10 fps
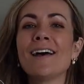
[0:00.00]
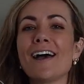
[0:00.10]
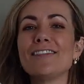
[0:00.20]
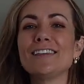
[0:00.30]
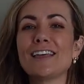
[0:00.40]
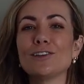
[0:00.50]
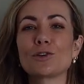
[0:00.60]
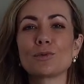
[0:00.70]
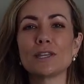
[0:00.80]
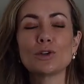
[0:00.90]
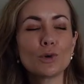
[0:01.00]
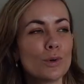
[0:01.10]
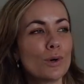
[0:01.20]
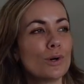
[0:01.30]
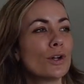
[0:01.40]
I think they look really
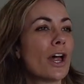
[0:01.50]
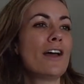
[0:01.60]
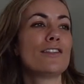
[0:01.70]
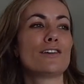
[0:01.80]
cool. They're